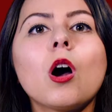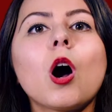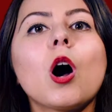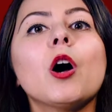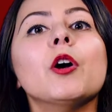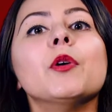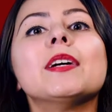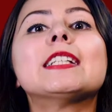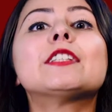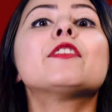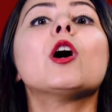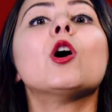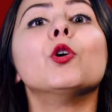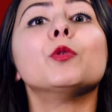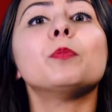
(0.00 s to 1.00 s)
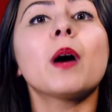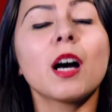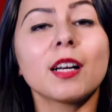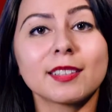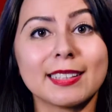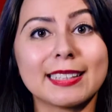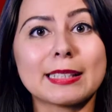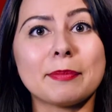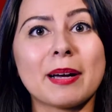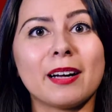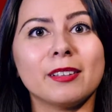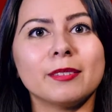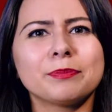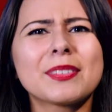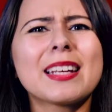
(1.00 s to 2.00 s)
O oh, is for old person
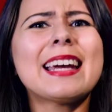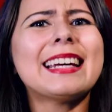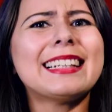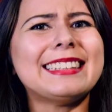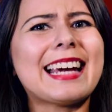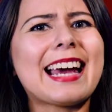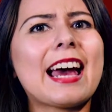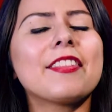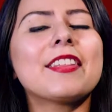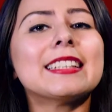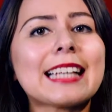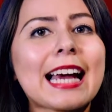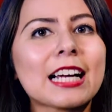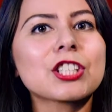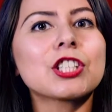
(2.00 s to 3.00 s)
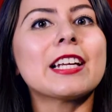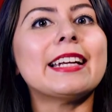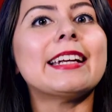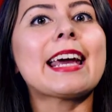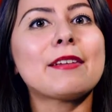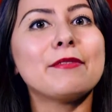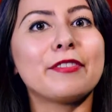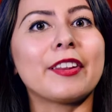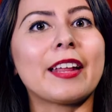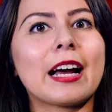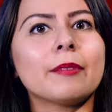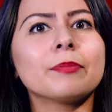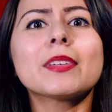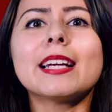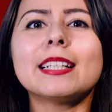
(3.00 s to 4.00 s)
smell. Yeah, there's actually a name for
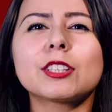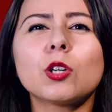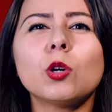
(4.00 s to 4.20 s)
that. It's